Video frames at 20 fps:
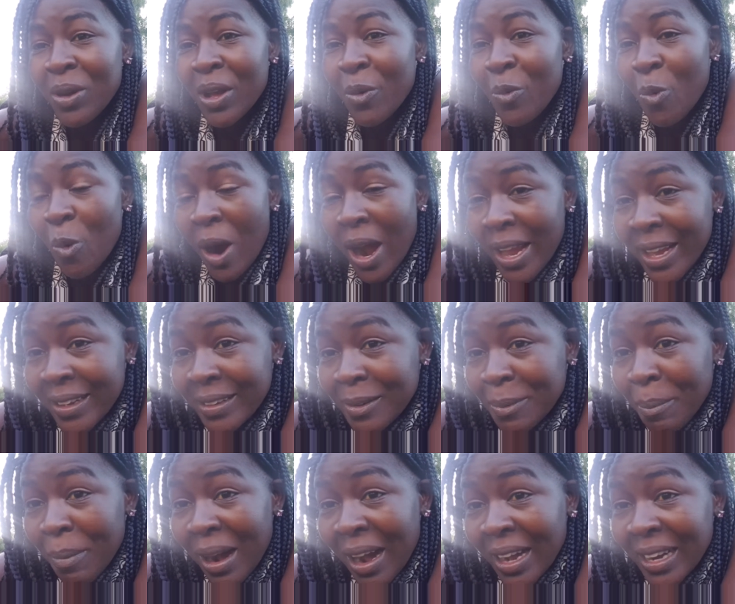a
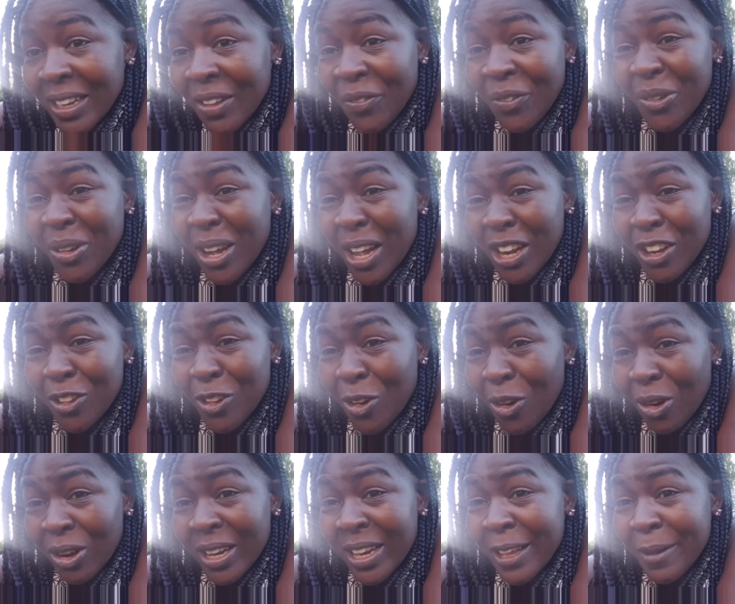white man, if you can
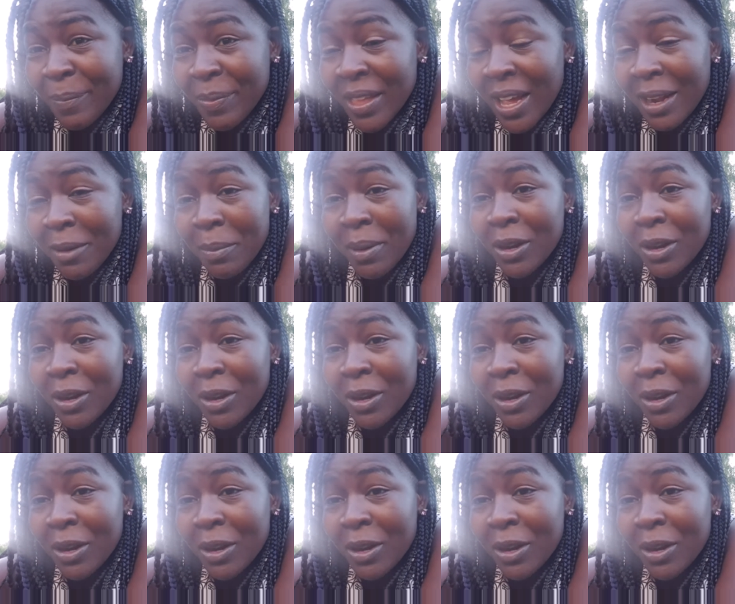call him that.